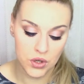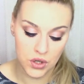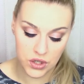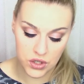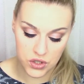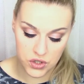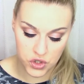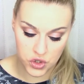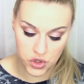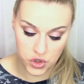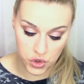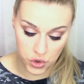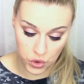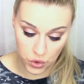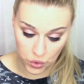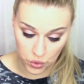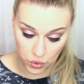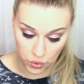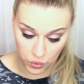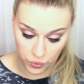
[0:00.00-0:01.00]
going to
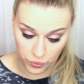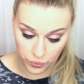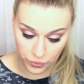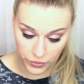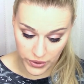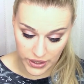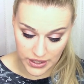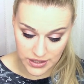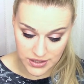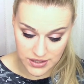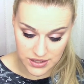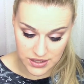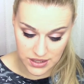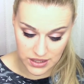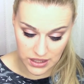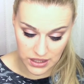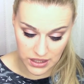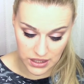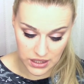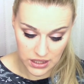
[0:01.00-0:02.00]
assume it's
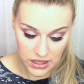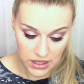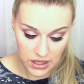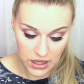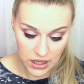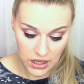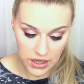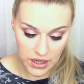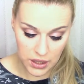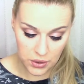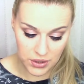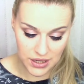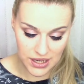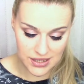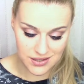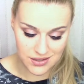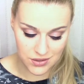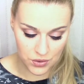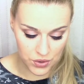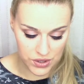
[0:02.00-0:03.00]
the
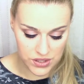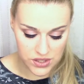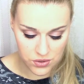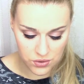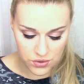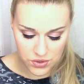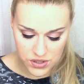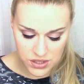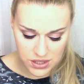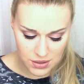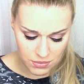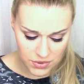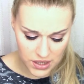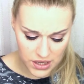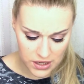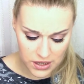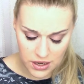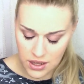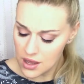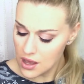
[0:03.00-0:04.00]
Iridescent Crystal or
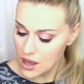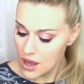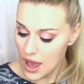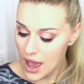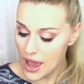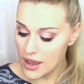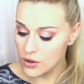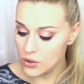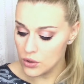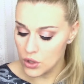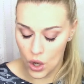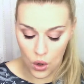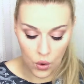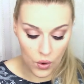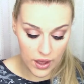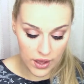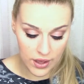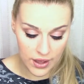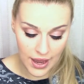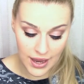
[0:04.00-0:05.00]
something. I don't
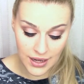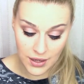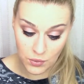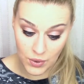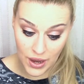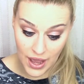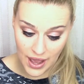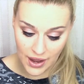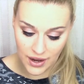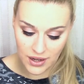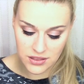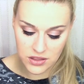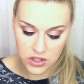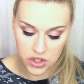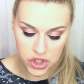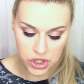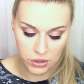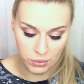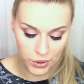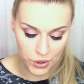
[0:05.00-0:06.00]
know. Anyway, I got the
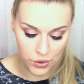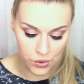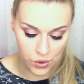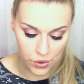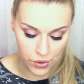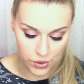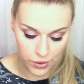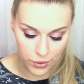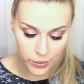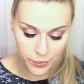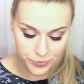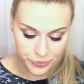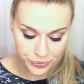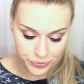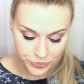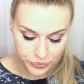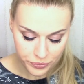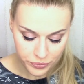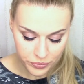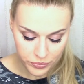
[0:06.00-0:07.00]
Shimmer
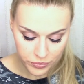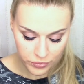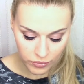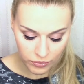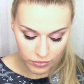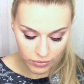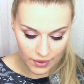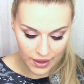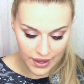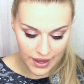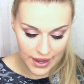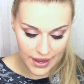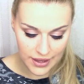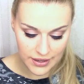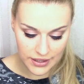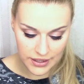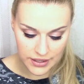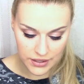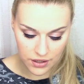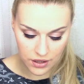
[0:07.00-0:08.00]
Coral,
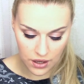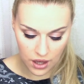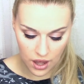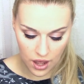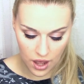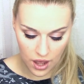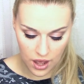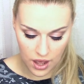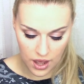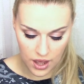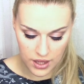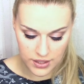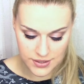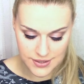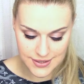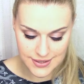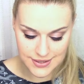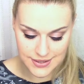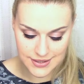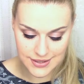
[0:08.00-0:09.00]
and it
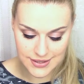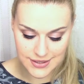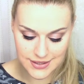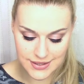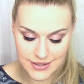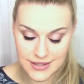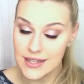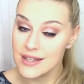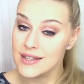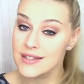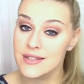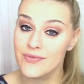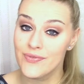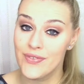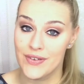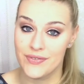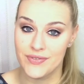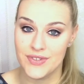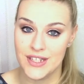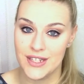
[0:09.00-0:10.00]
costs
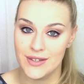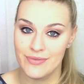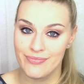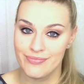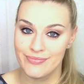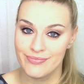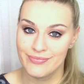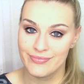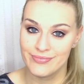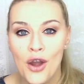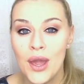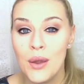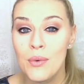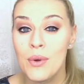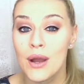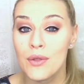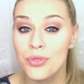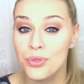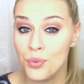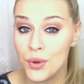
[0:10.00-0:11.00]
$6.50. Okay,
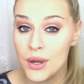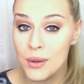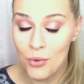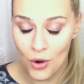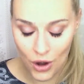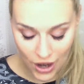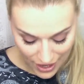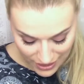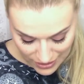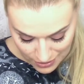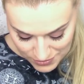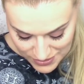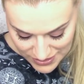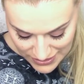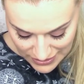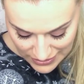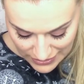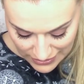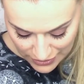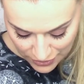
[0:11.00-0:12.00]
we've got 3 more items
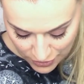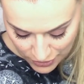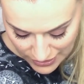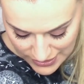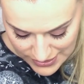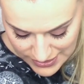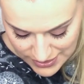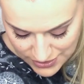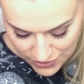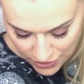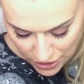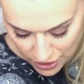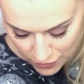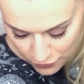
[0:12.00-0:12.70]
in here. Let's start